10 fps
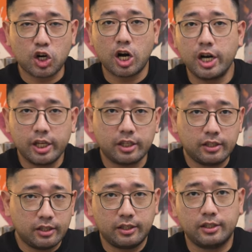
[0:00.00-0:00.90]
chart
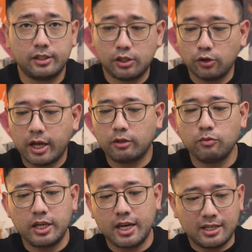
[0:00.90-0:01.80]
so that
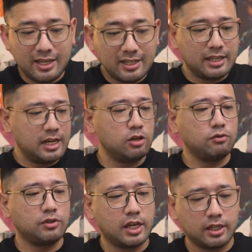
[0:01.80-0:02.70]
we can easily
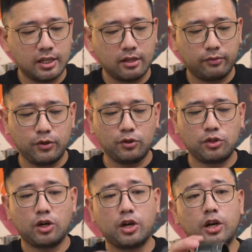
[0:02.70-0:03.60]
use it in the
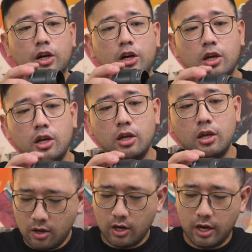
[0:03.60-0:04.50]
future.
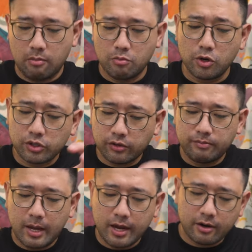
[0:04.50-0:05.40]
Okay, most of
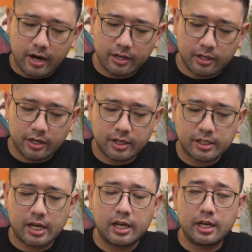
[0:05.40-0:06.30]
my
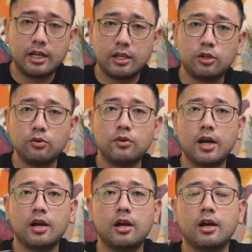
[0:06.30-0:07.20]
grinders, I do
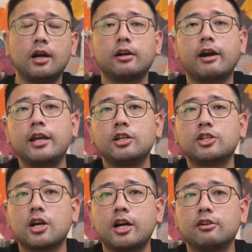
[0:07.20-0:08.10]
a grind
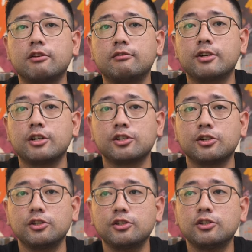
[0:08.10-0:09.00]
chart
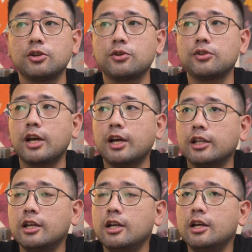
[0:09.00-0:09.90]
conversion so that
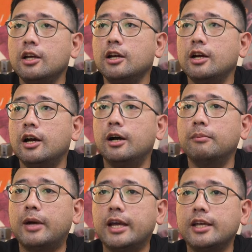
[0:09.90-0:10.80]

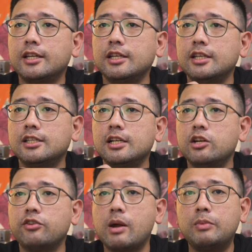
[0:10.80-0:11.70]
I can
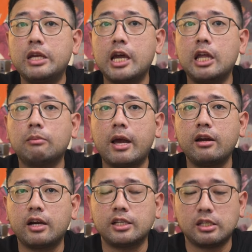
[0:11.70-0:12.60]
easily replicate my
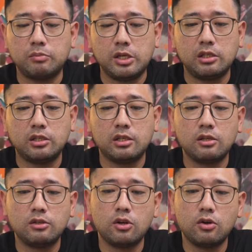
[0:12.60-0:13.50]
recipes.
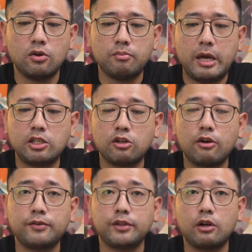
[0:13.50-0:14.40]
So based
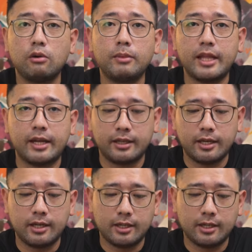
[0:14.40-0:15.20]
off on the Comandante.